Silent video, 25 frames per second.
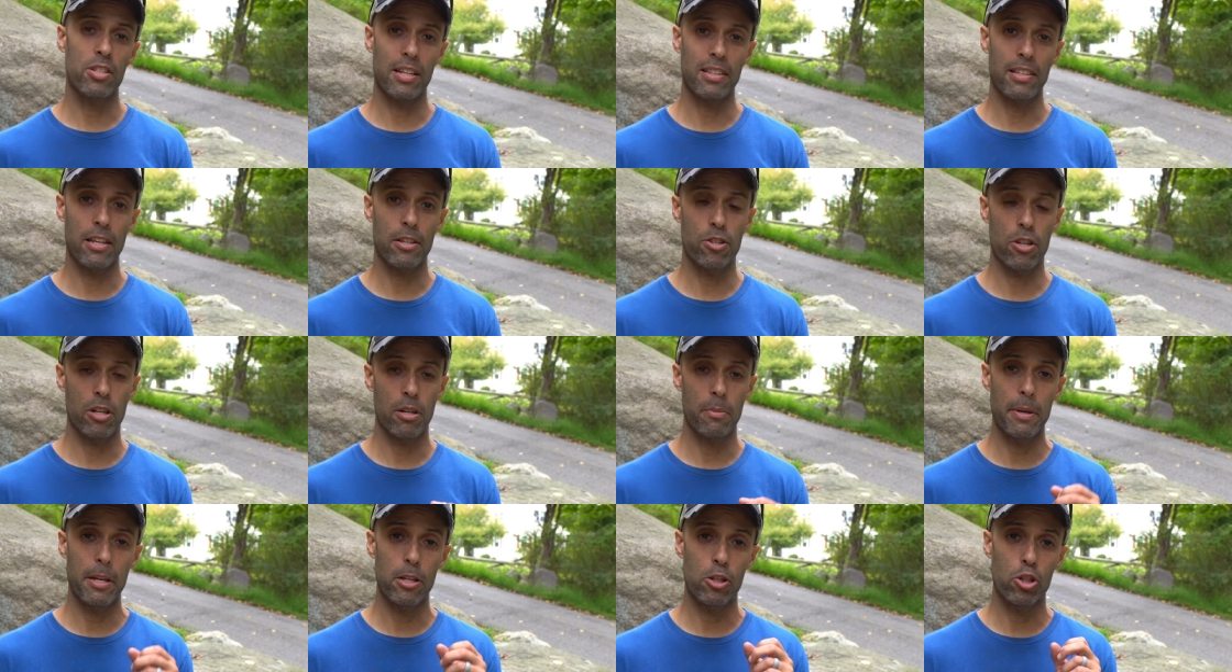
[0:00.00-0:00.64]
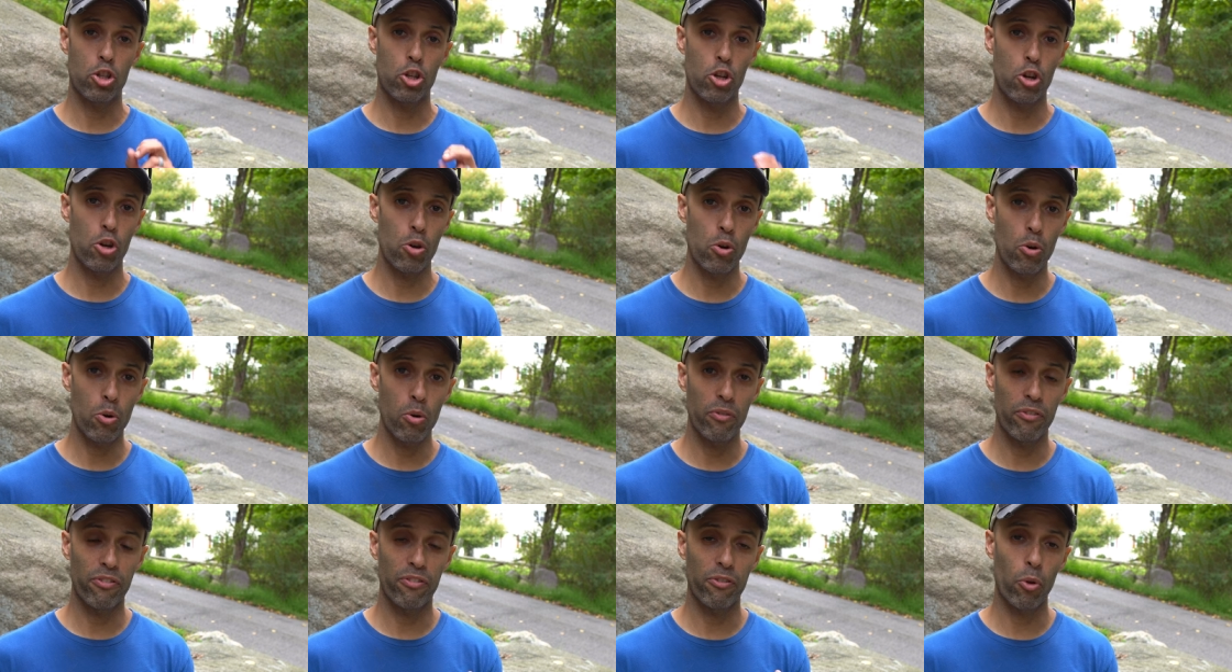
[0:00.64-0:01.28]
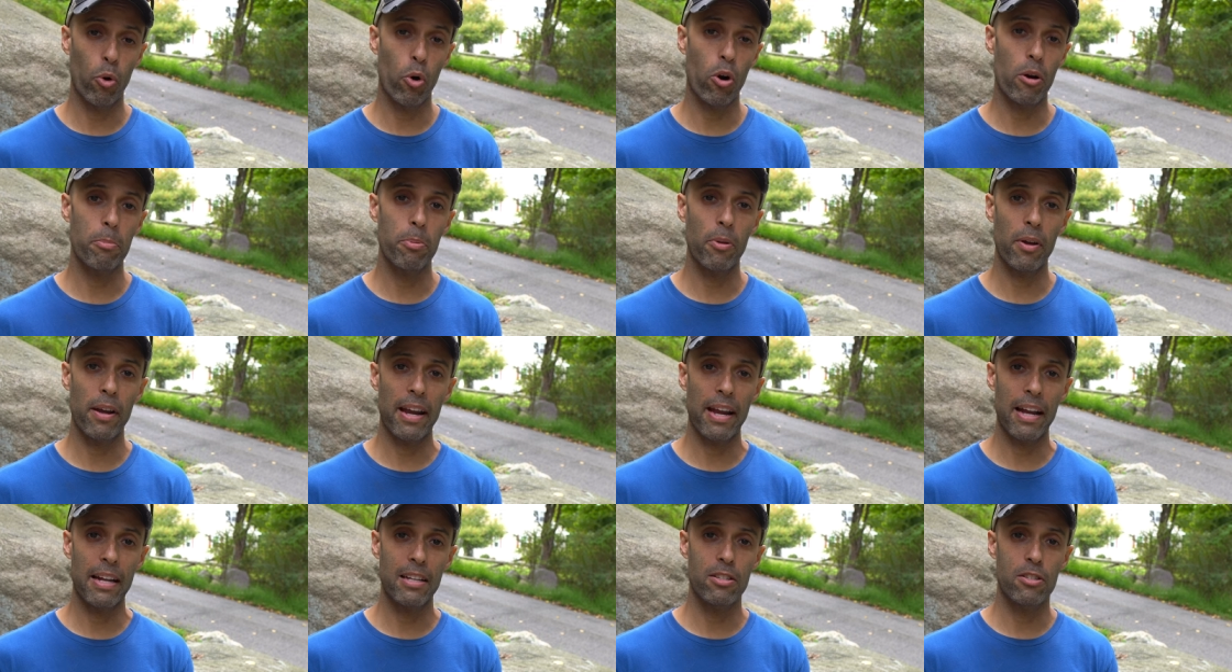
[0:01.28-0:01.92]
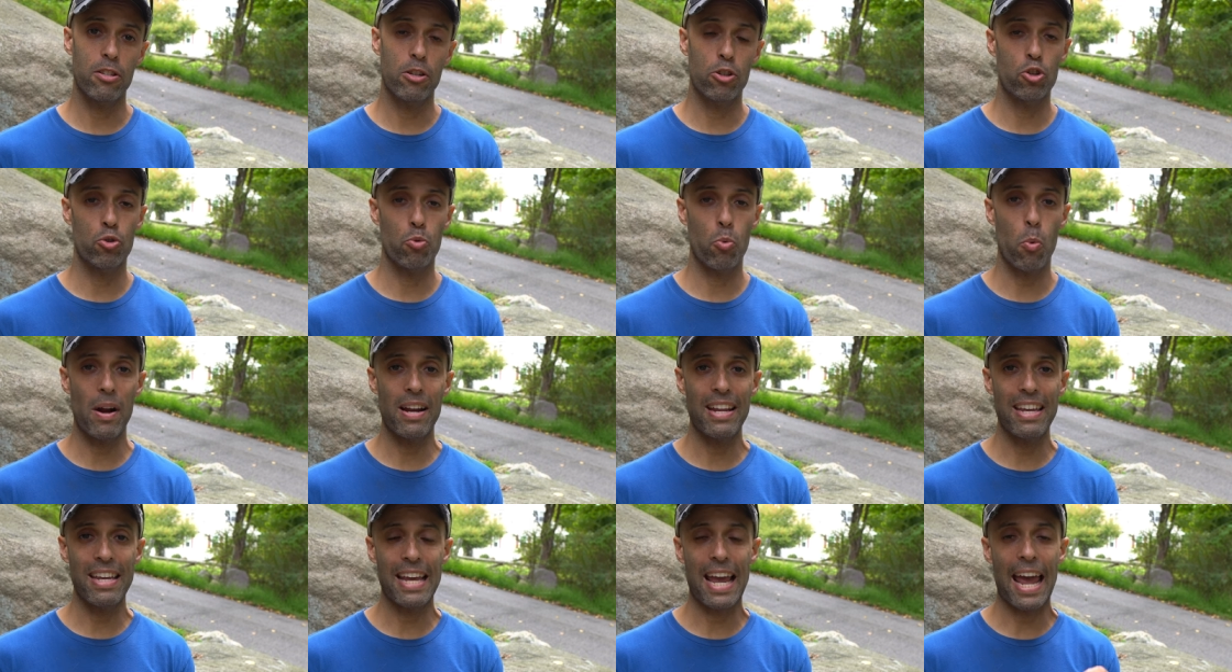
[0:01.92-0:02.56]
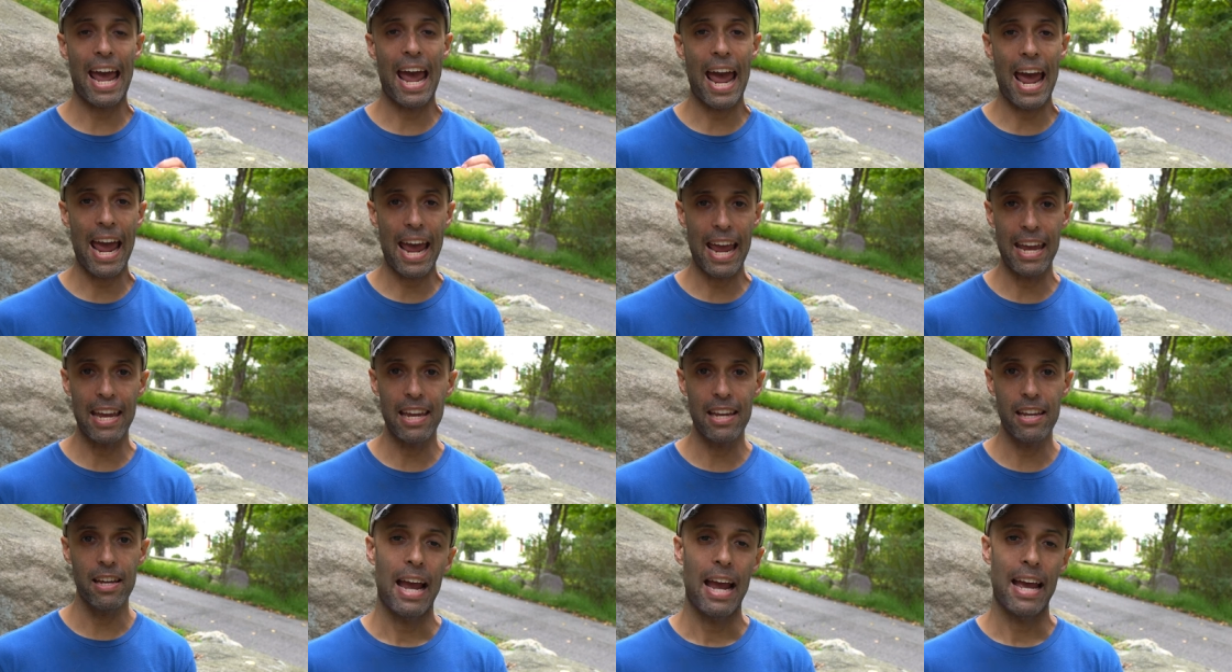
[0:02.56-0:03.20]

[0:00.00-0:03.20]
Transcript: like there's going to be two floor plans, the 20A,